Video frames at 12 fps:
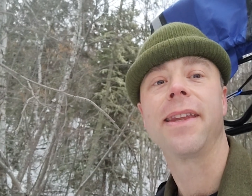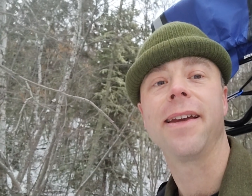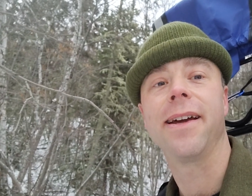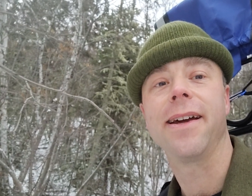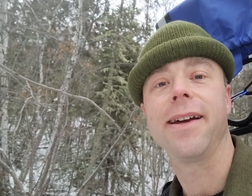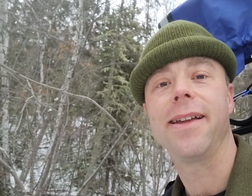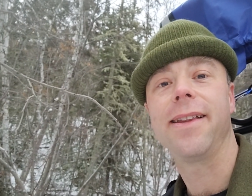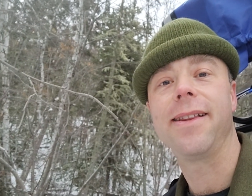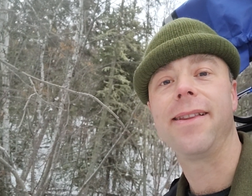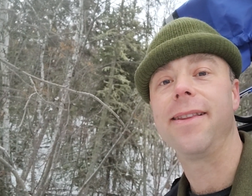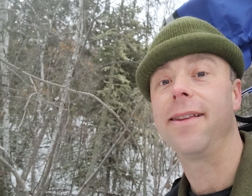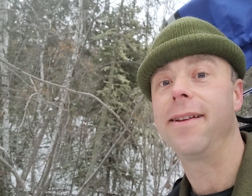
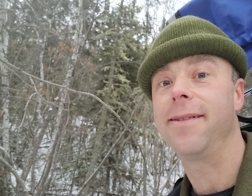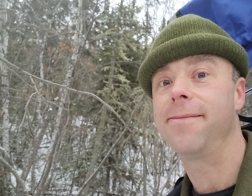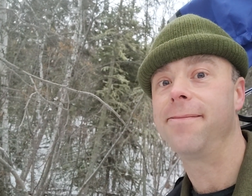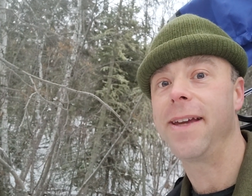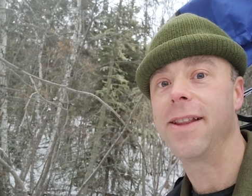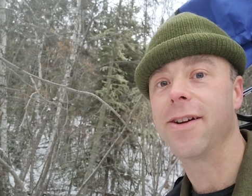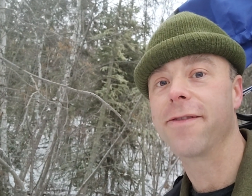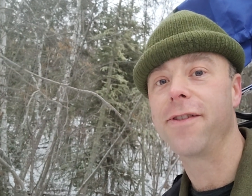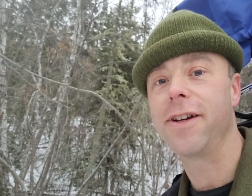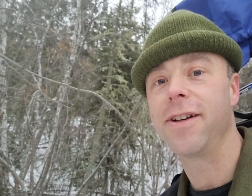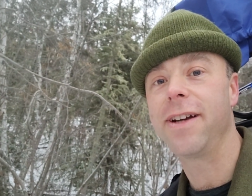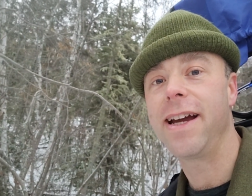They look for
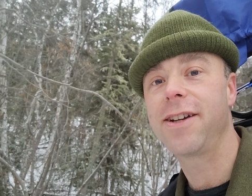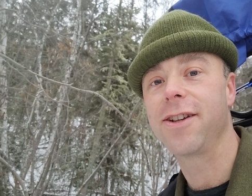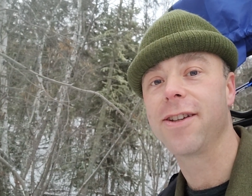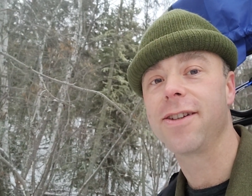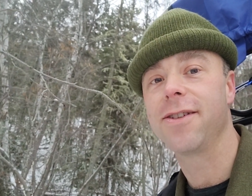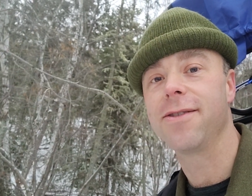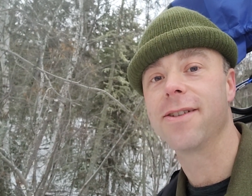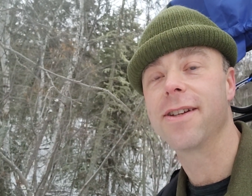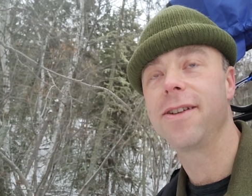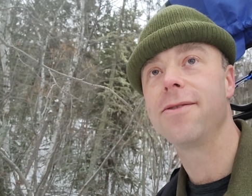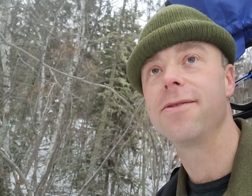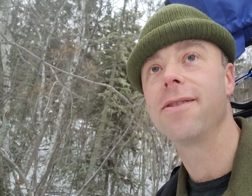international students
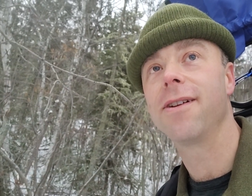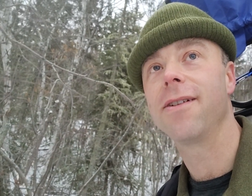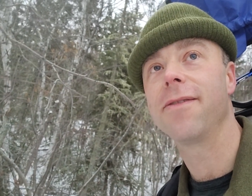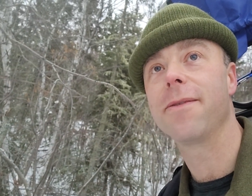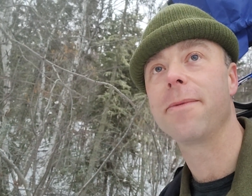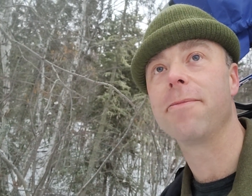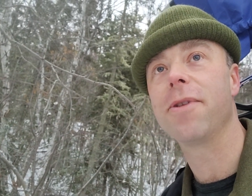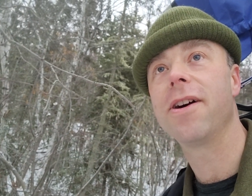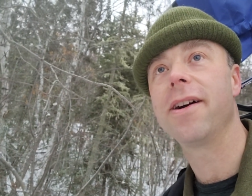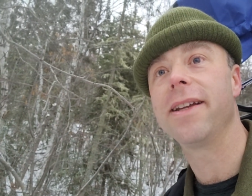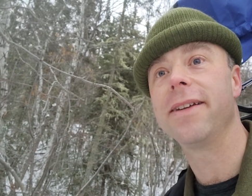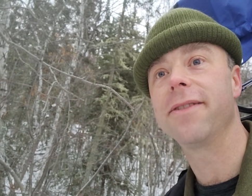too, or from
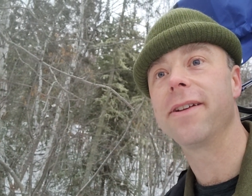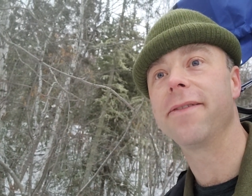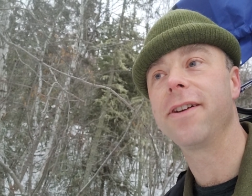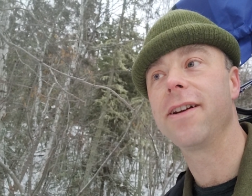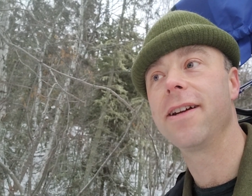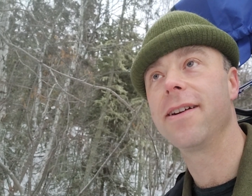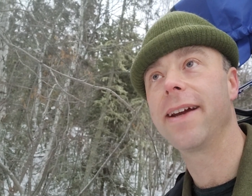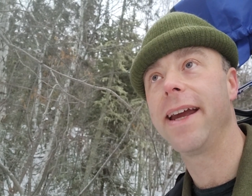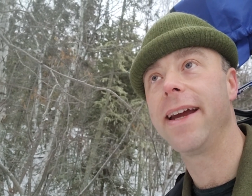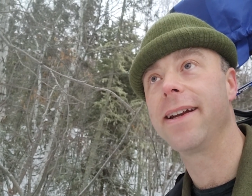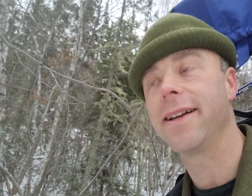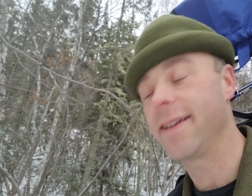abroad, even if you're here in
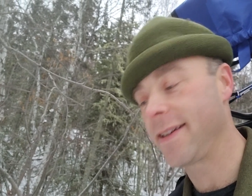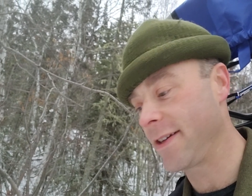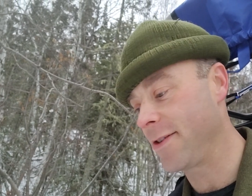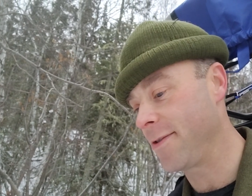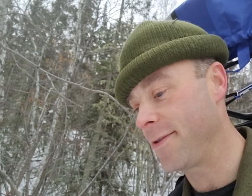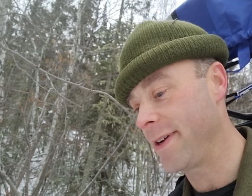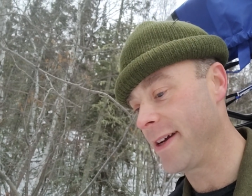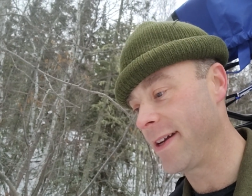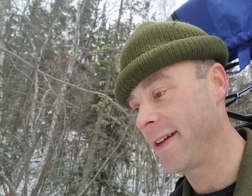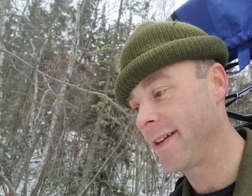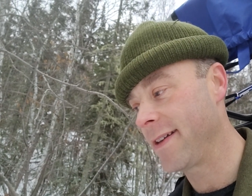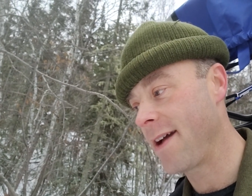Canada. So
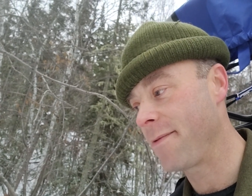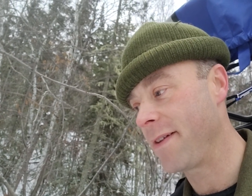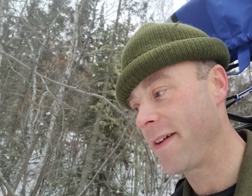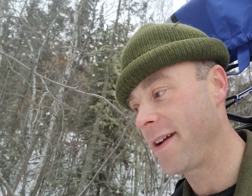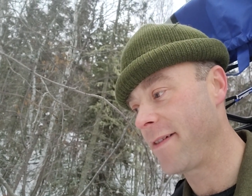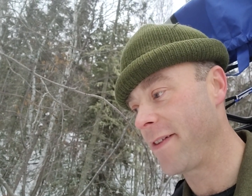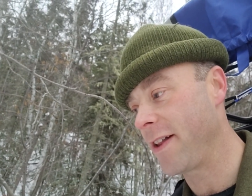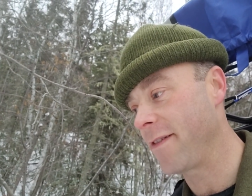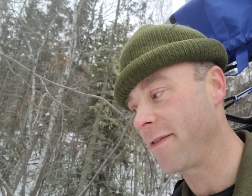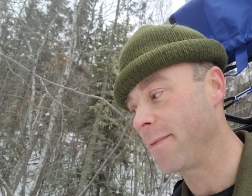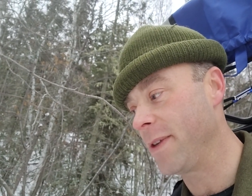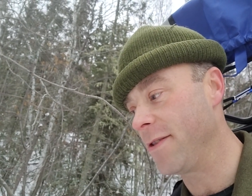yeah, we've had a fella
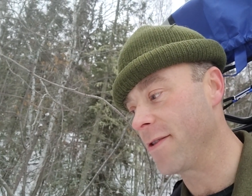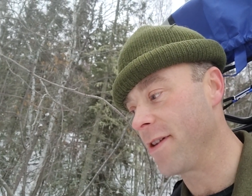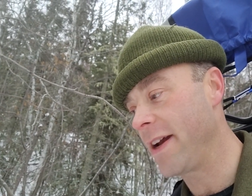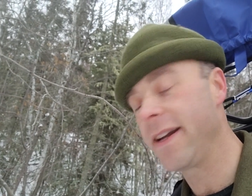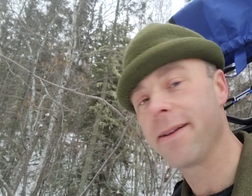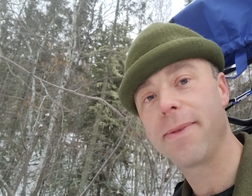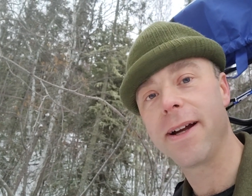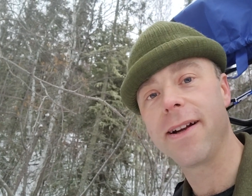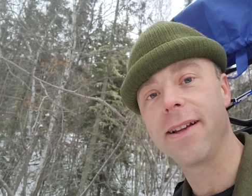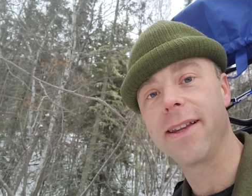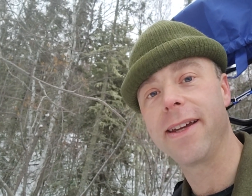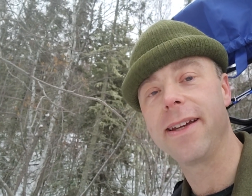from the Ukraine
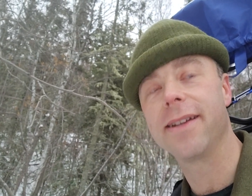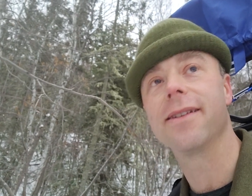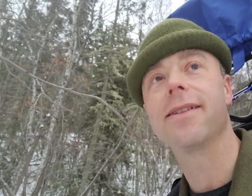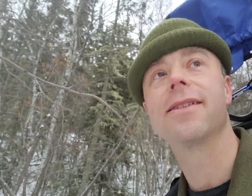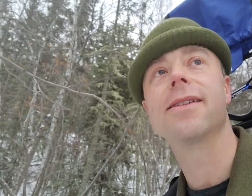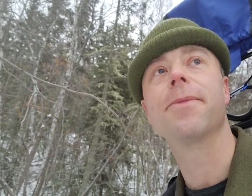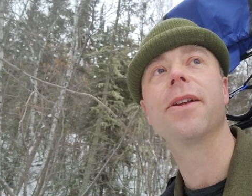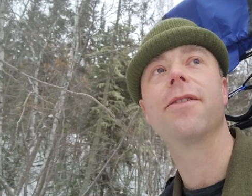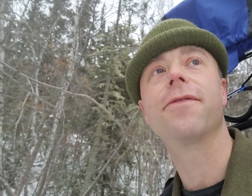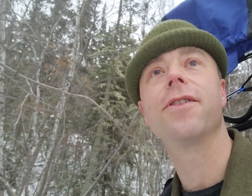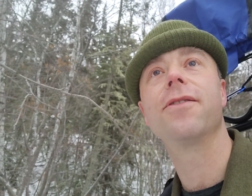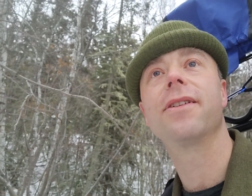apparently, and some other
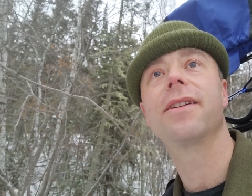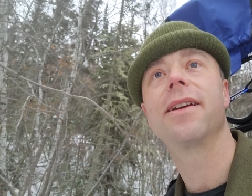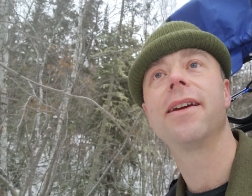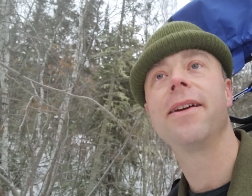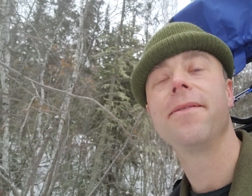folks.